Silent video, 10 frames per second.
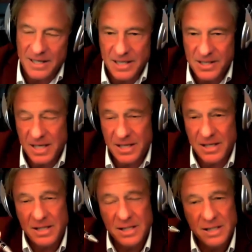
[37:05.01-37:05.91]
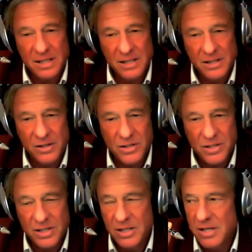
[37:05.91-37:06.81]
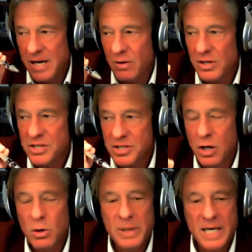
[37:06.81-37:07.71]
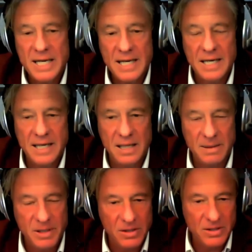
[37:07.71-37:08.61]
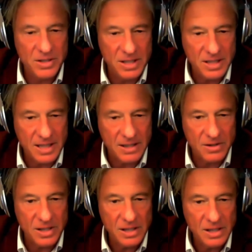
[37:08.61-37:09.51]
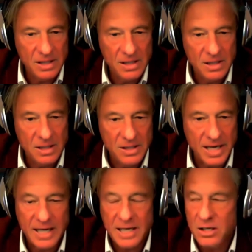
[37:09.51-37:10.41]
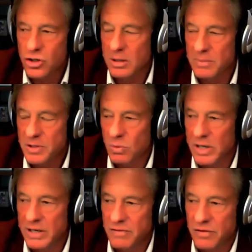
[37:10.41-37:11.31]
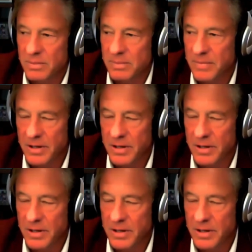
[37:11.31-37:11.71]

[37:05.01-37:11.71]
He said, you know, there are so many illegal immigrants in this country taking jobs away from the